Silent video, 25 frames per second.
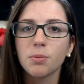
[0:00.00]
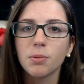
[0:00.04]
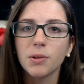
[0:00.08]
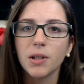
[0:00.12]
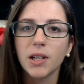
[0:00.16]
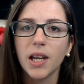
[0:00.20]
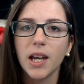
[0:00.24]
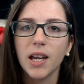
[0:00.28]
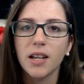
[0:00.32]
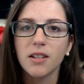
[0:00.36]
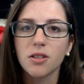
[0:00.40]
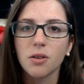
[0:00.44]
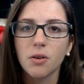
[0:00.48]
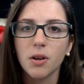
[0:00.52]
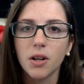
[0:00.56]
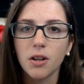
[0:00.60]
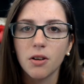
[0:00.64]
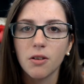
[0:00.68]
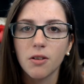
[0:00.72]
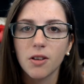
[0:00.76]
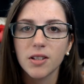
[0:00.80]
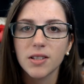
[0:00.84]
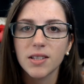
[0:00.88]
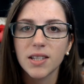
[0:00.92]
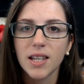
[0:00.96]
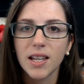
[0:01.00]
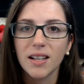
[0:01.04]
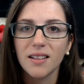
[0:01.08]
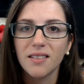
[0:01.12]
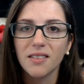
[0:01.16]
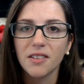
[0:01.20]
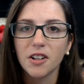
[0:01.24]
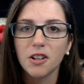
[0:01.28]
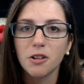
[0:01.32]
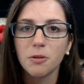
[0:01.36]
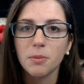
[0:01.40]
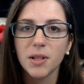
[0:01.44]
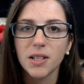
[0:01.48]
pre-K, so I know that's a
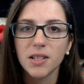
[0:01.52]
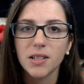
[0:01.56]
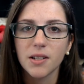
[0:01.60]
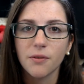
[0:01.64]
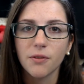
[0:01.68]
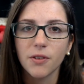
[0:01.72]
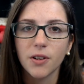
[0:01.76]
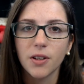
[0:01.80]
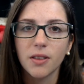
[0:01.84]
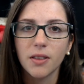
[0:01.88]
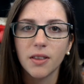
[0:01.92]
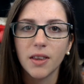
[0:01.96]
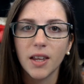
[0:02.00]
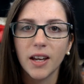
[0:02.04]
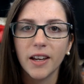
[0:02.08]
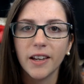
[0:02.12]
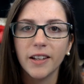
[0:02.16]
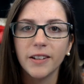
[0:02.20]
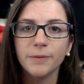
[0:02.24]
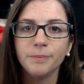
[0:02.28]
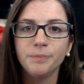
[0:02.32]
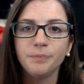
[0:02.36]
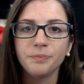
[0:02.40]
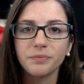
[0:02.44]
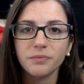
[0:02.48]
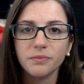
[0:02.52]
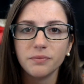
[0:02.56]
little bit different than